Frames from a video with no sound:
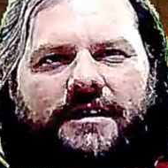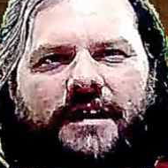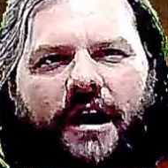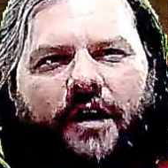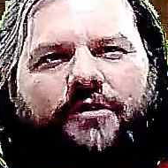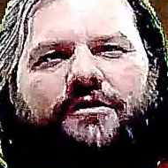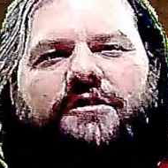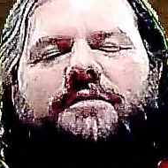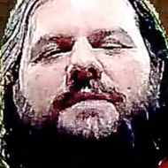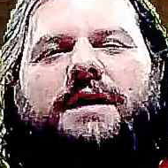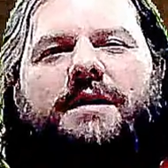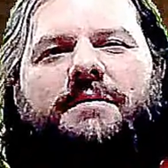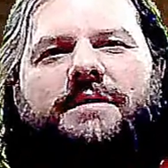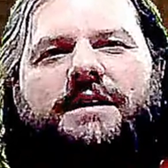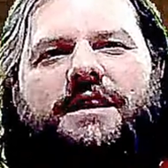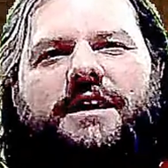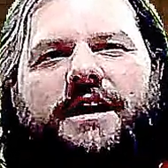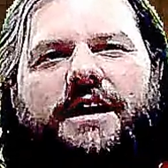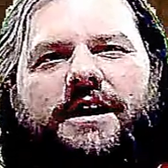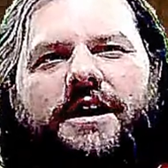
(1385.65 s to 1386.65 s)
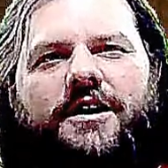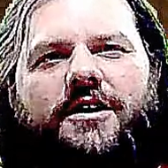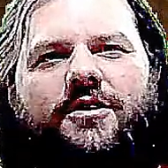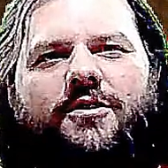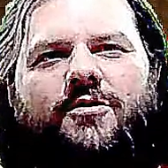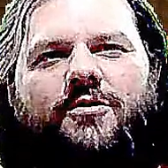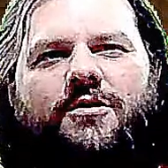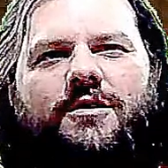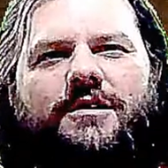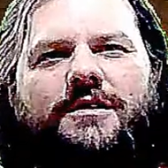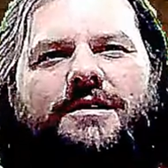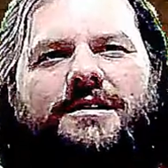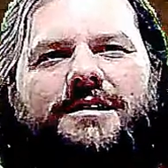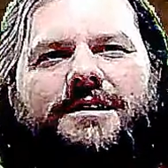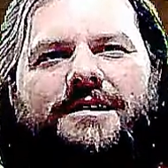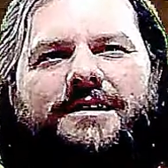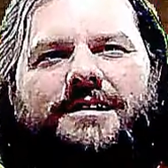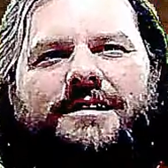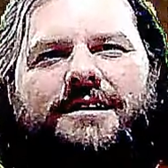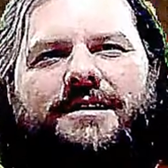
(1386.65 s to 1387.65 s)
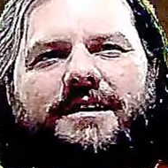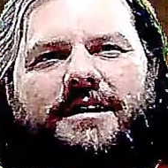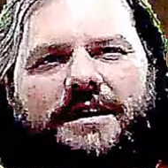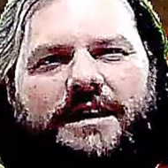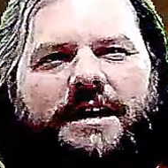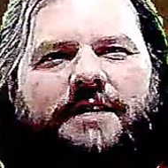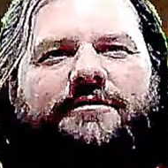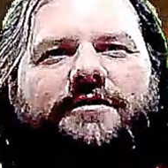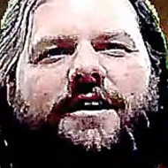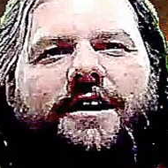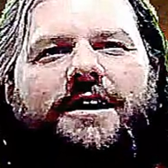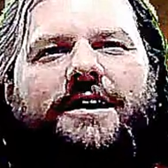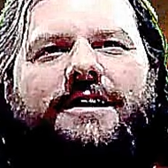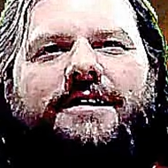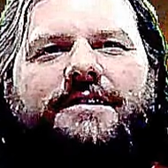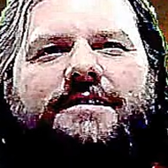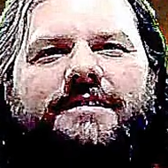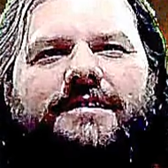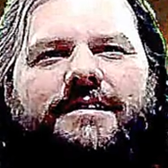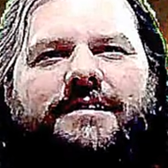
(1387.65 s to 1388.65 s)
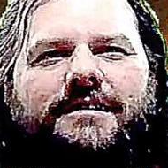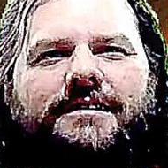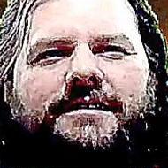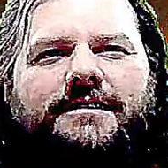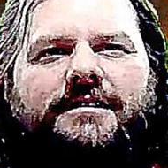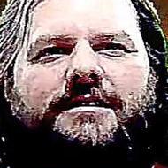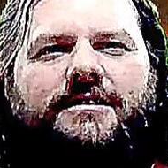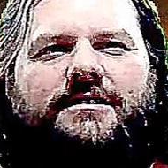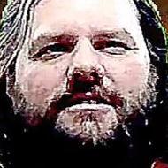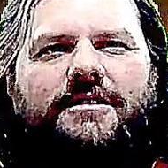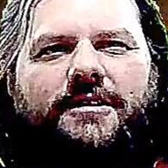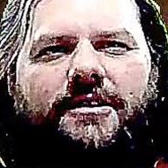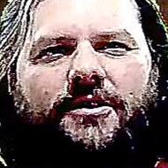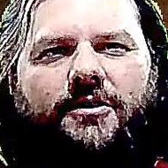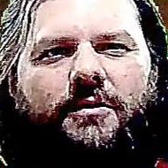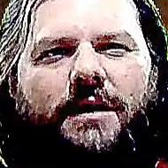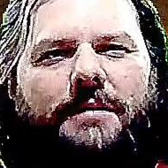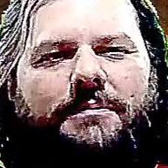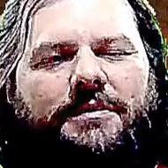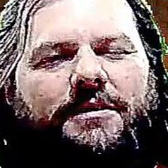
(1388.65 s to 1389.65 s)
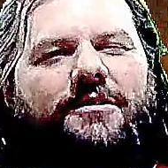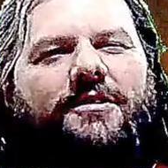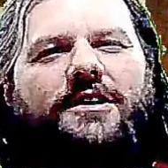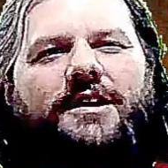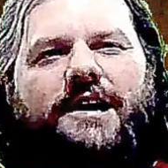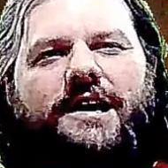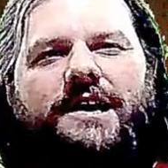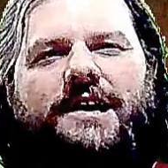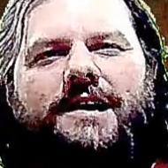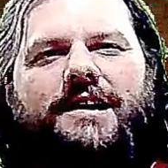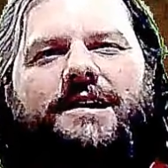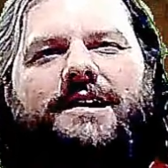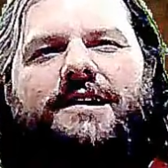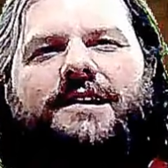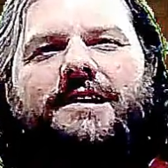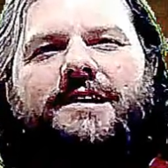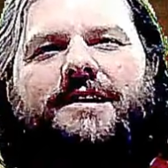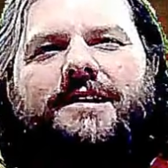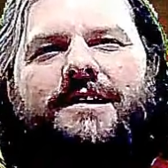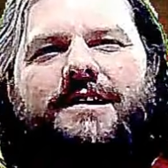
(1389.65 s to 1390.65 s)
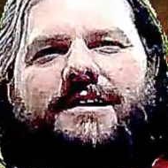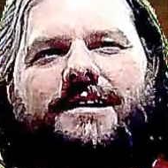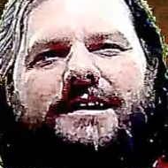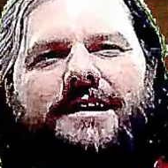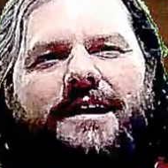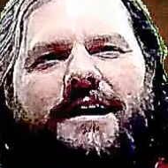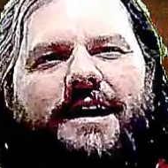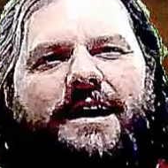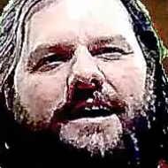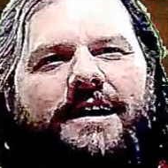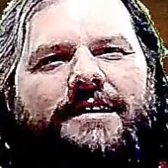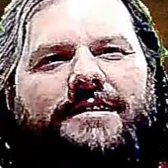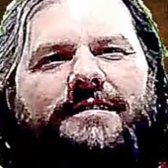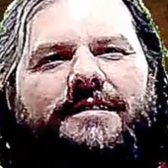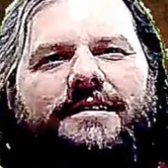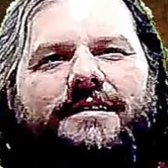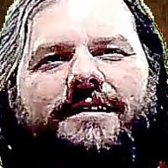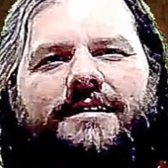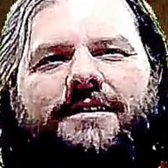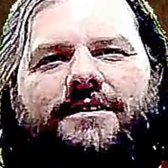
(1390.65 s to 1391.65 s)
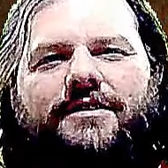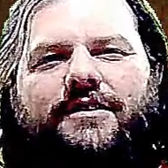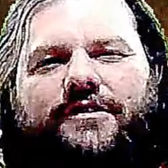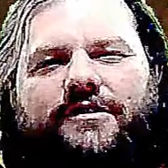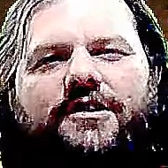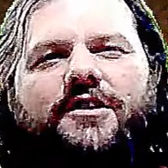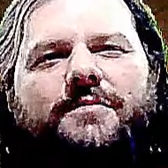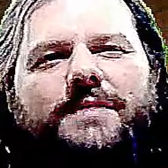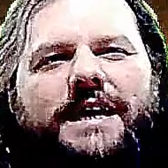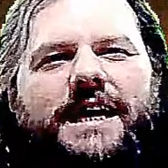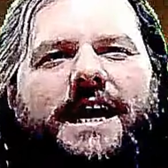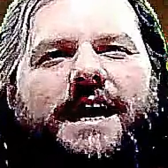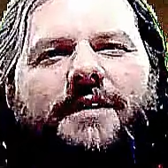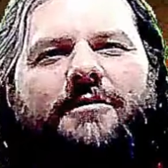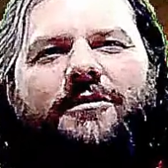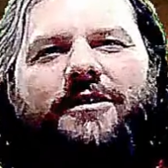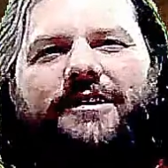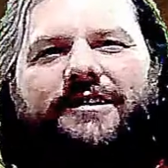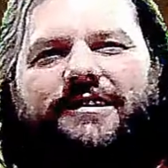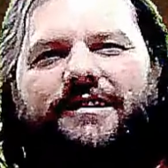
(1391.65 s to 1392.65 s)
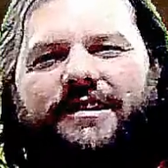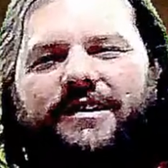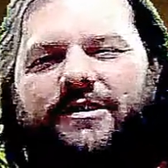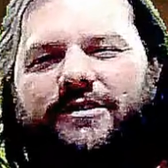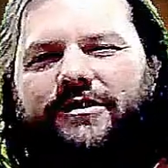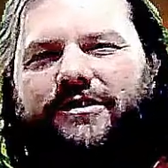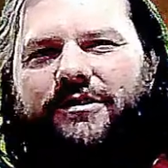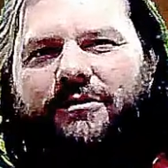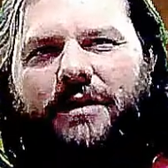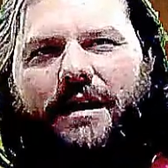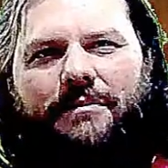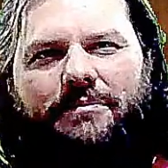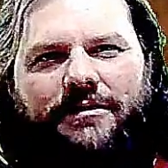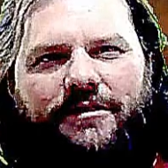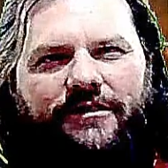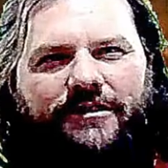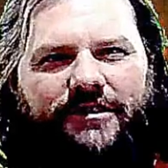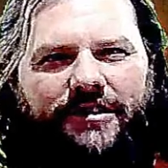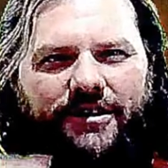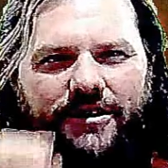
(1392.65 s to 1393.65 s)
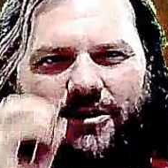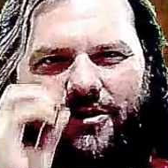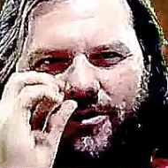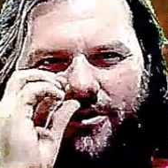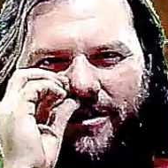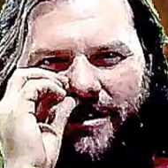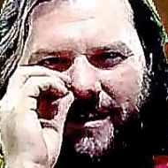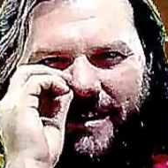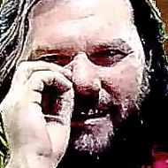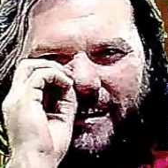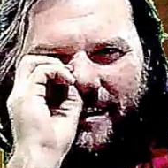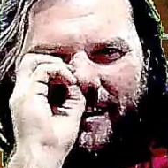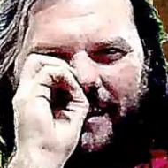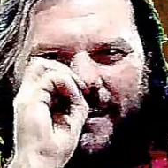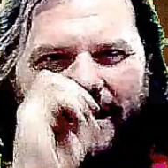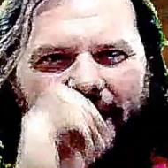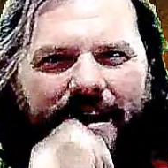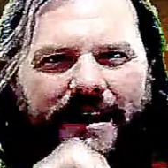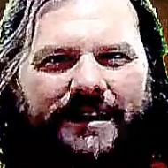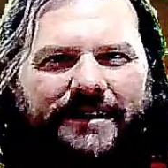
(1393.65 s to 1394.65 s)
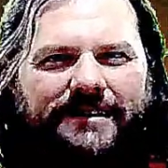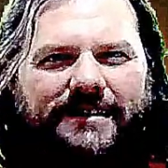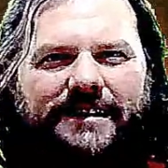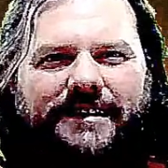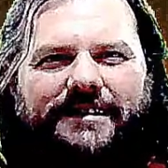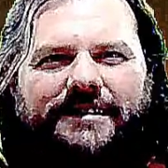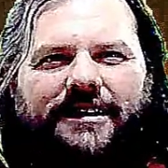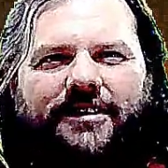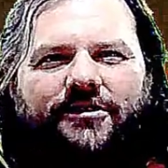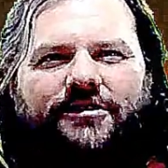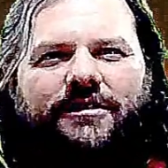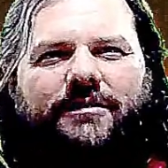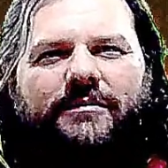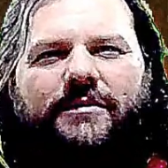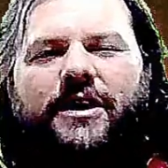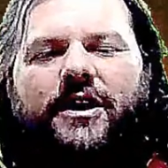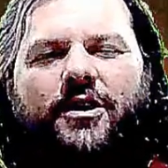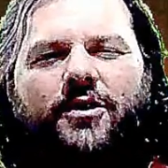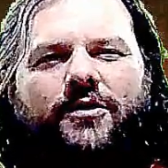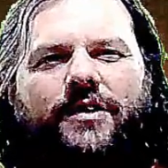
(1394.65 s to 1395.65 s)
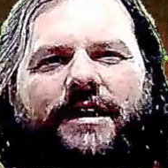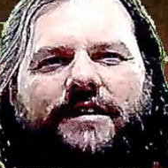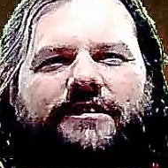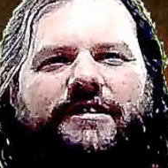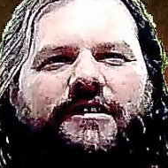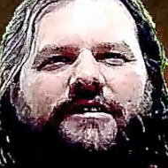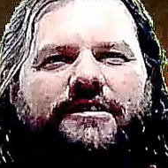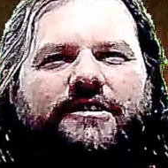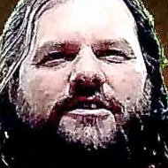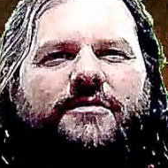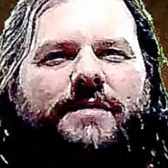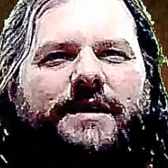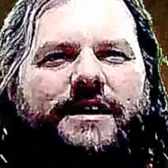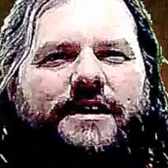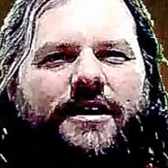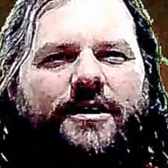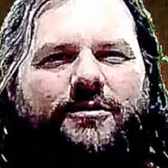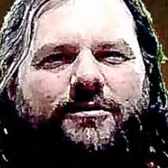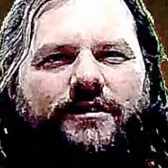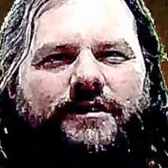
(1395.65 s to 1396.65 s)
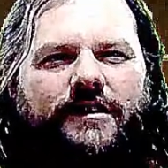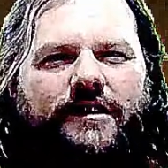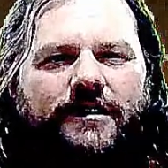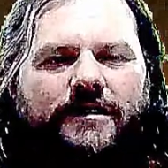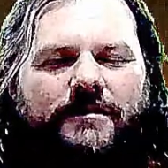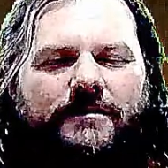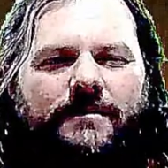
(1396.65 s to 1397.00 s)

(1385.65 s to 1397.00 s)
Out to baby they go. And they find, the weaponry. And the Scooby Gang wants to use the weapons too. And Dean tells them, no, that's a Scooby don't.